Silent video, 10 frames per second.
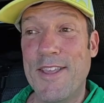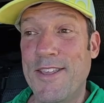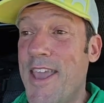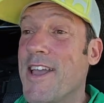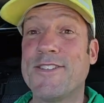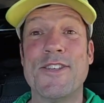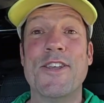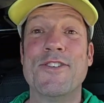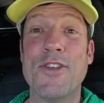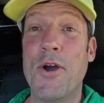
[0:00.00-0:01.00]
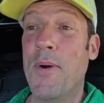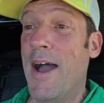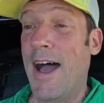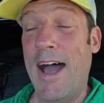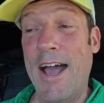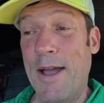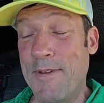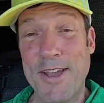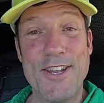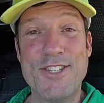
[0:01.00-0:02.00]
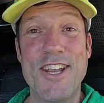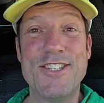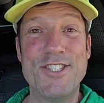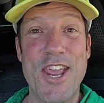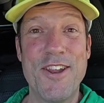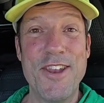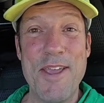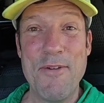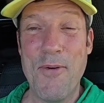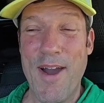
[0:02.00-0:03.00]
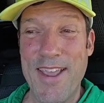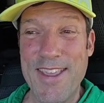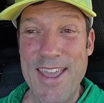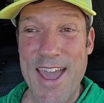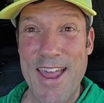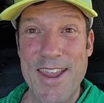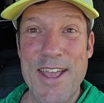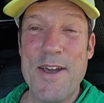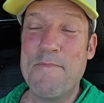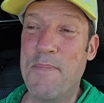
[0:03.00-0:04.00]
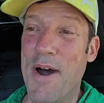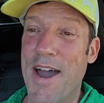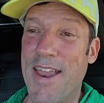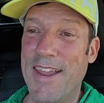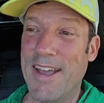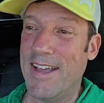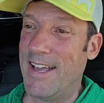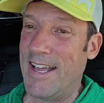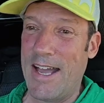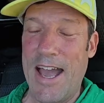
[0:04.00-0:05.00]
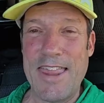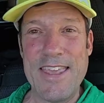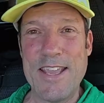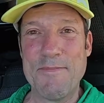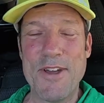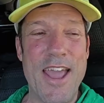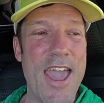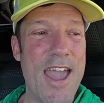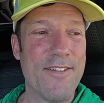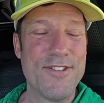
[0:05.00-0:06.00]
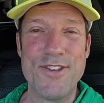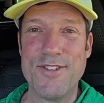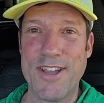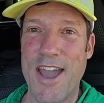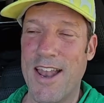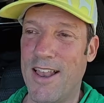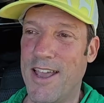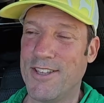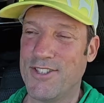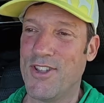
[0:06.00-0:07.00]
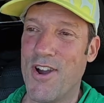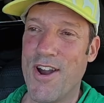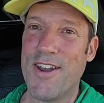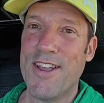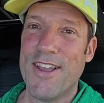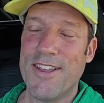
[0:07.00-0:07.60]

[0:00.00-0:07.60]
Yes, so I'm not going to change the channel name quite yet, but I think I'm going to have to kind of like start,